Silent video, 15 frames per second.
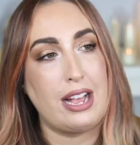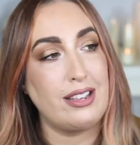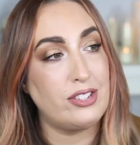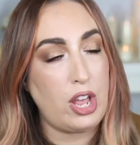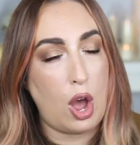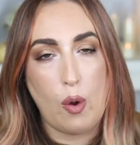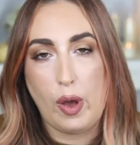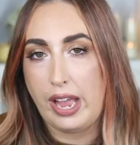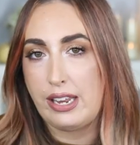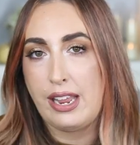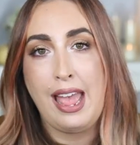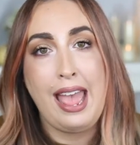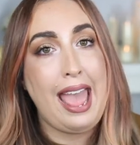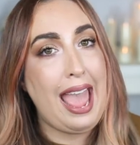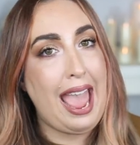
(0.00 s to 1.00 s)
I saw it
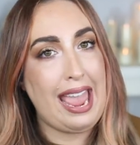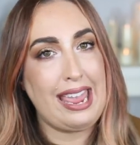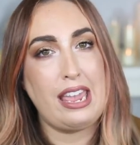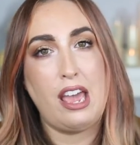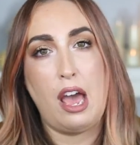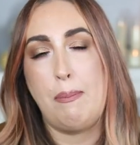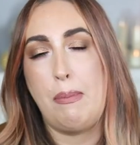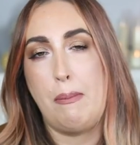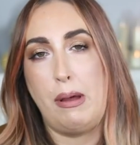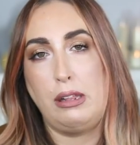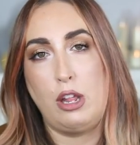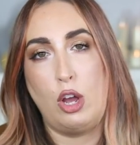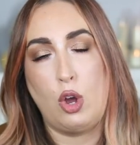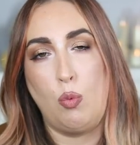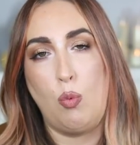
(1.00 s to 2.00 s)
hanging up at my
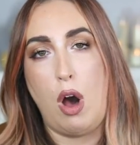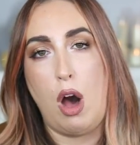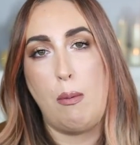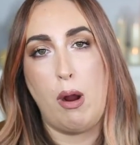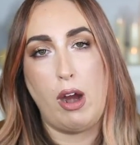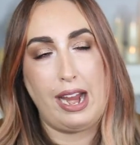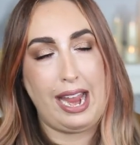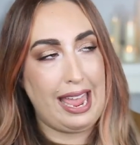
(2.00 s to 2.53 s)
local Walmart